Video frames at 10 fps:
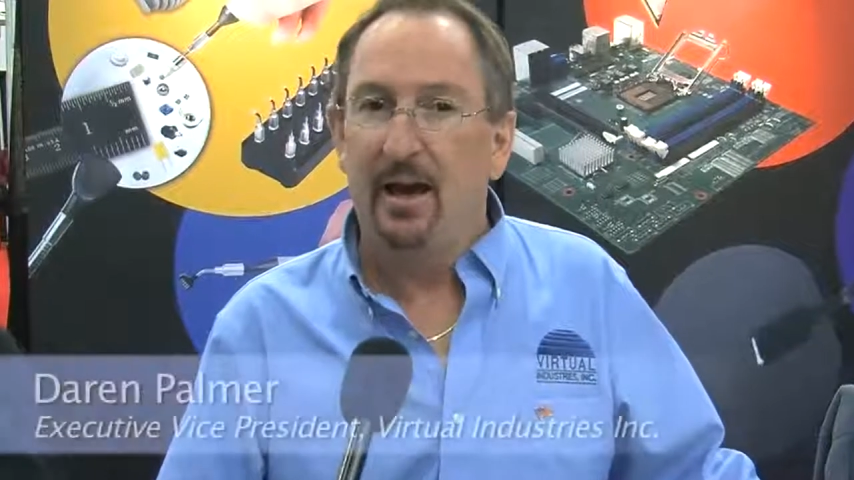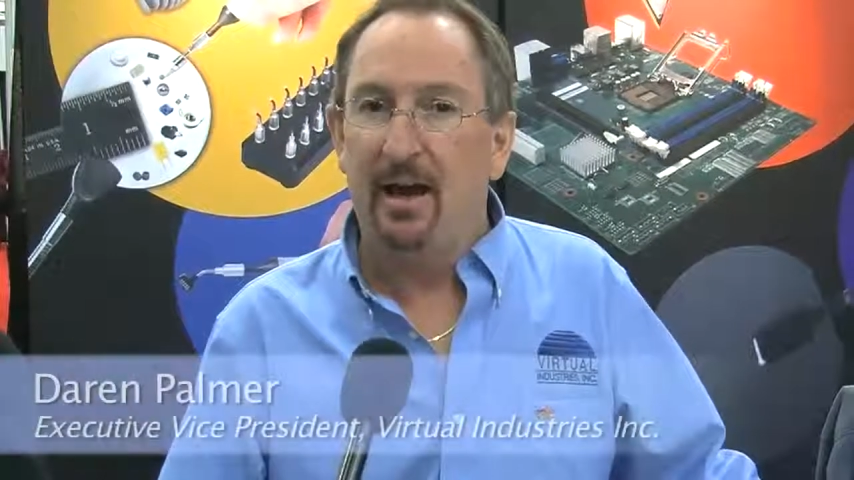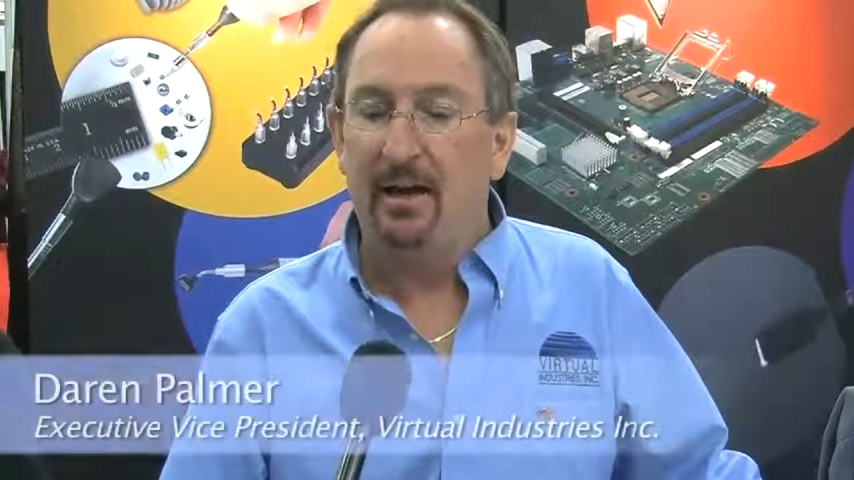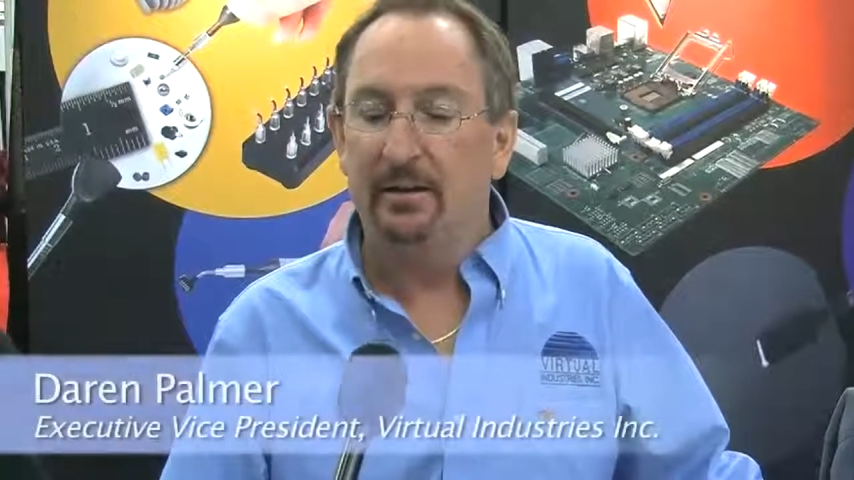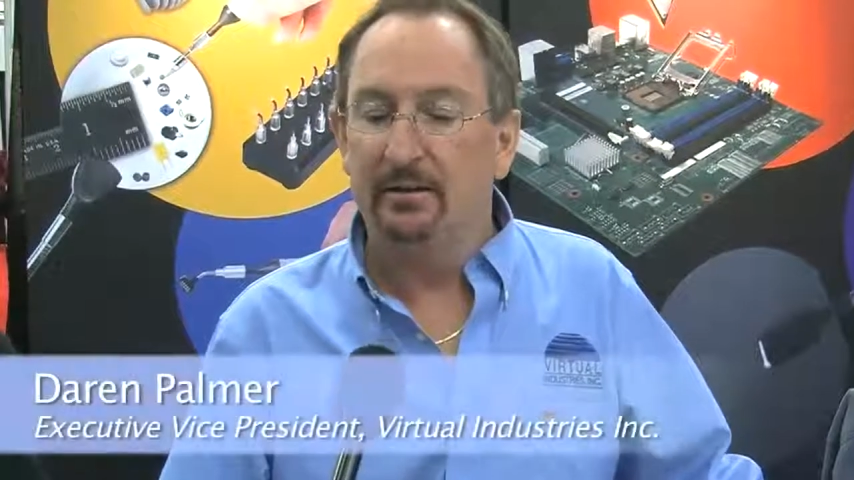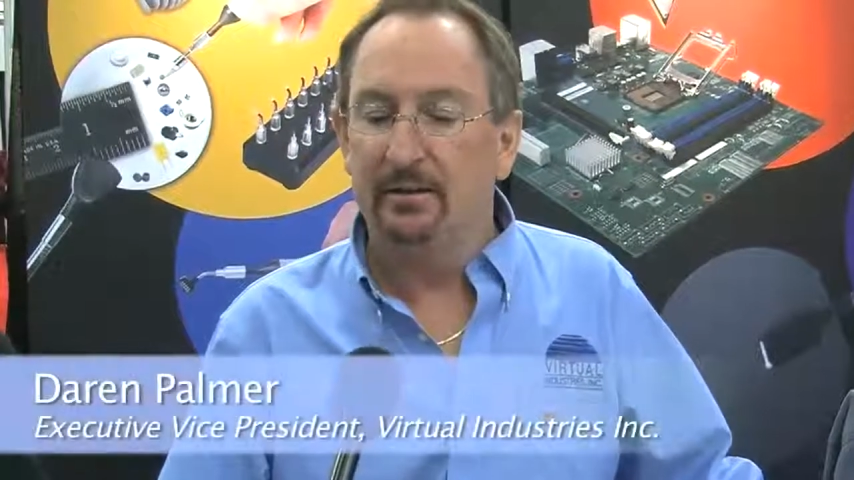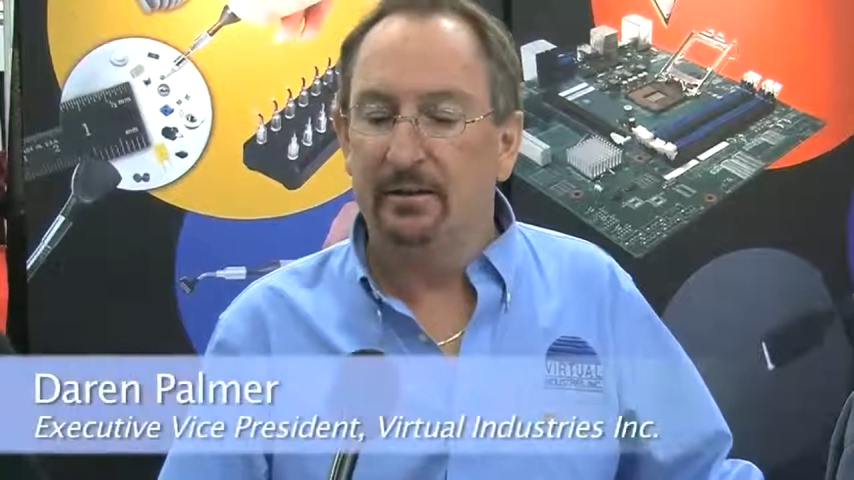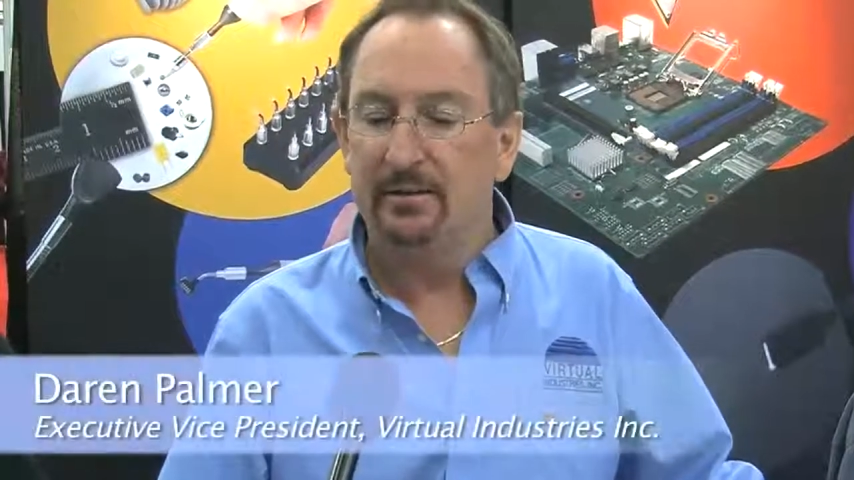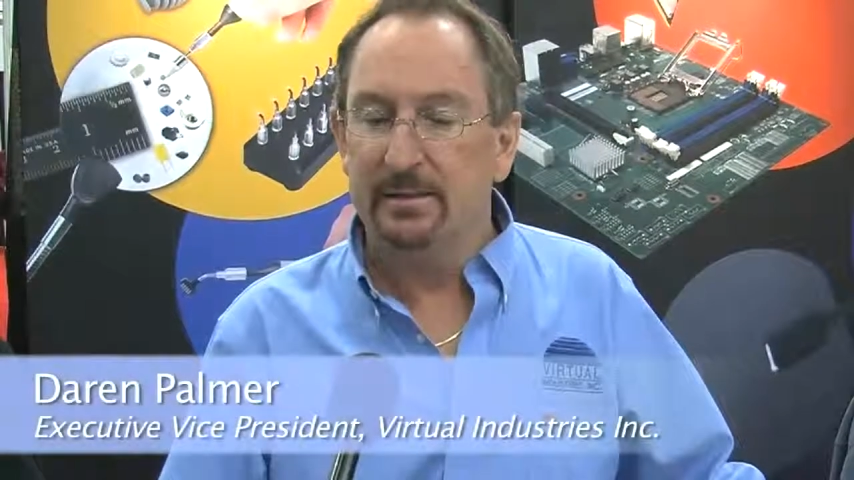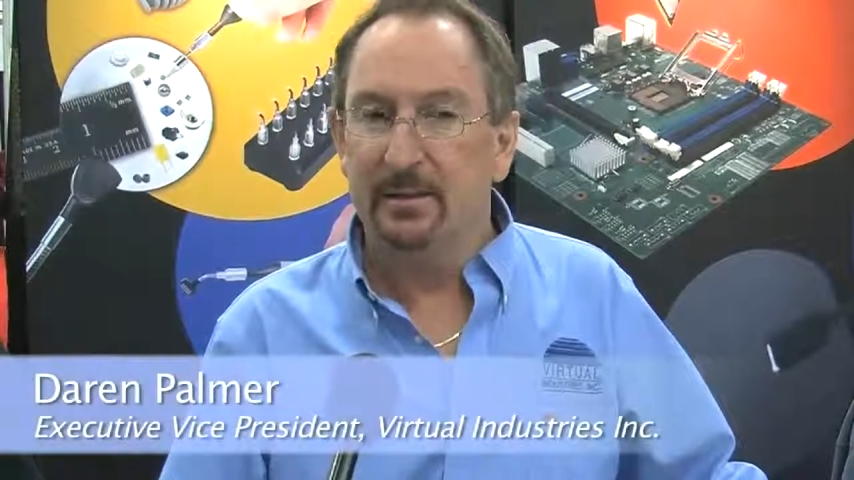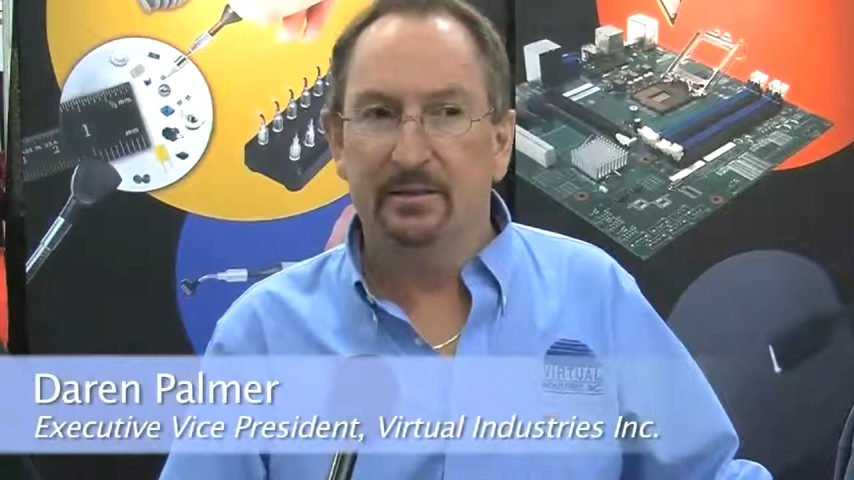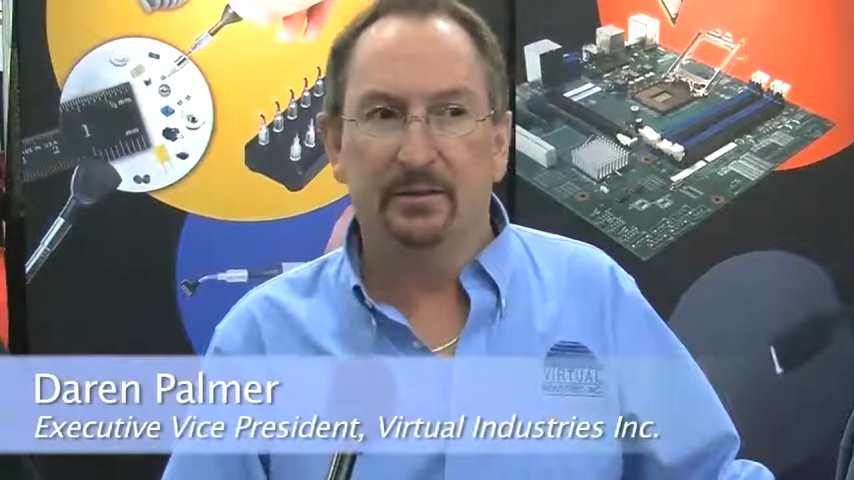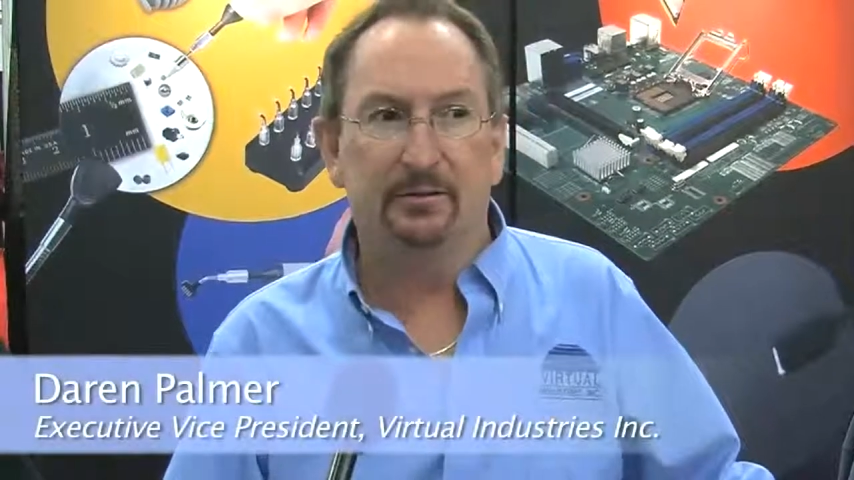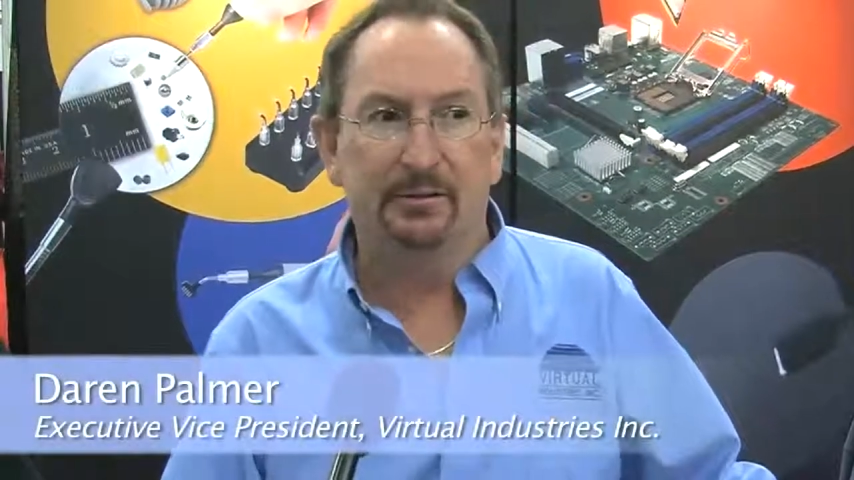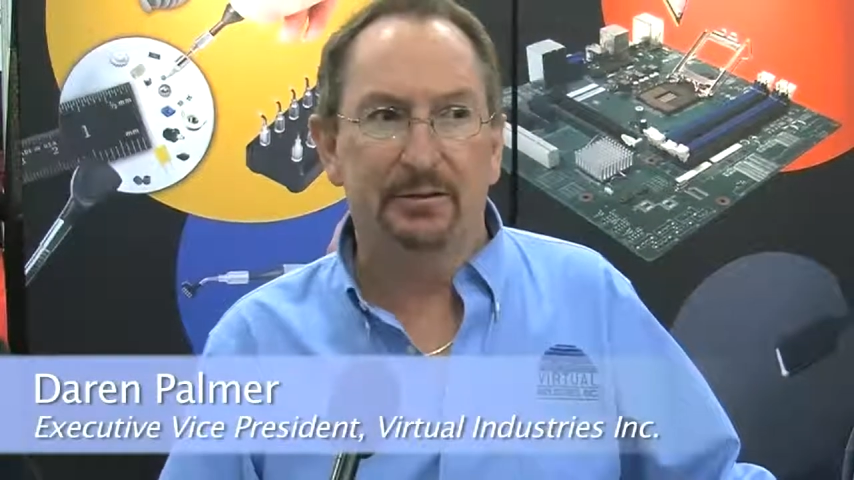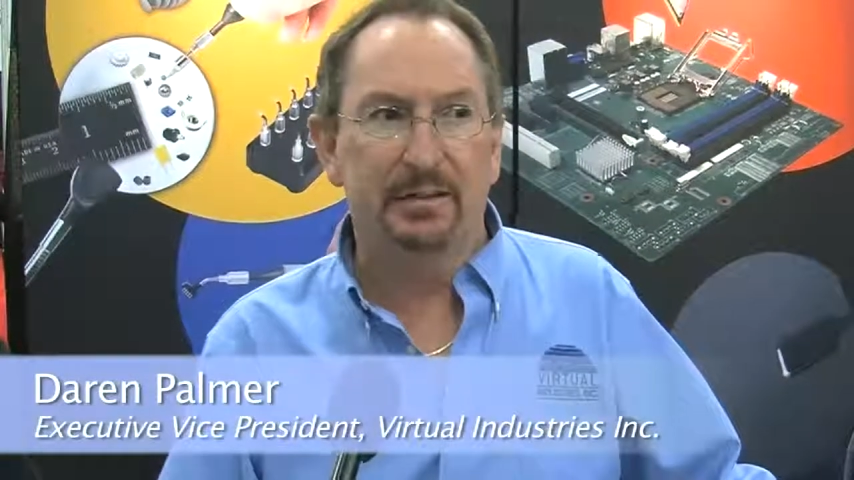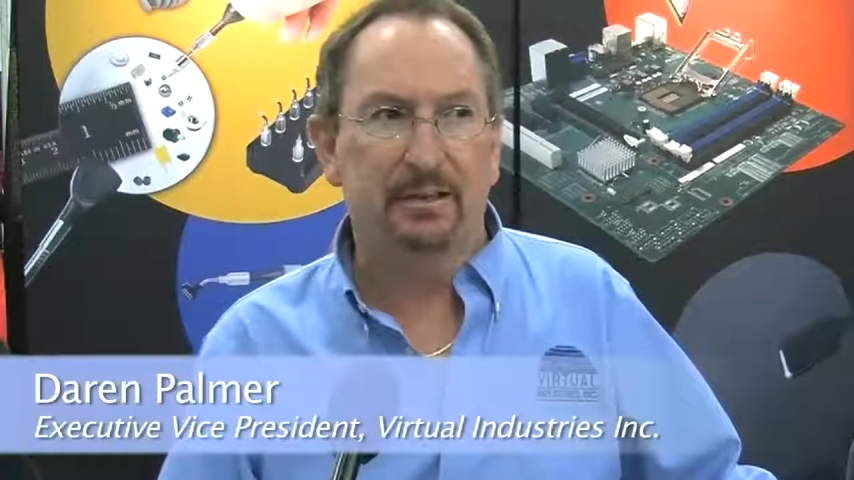and the semiconductor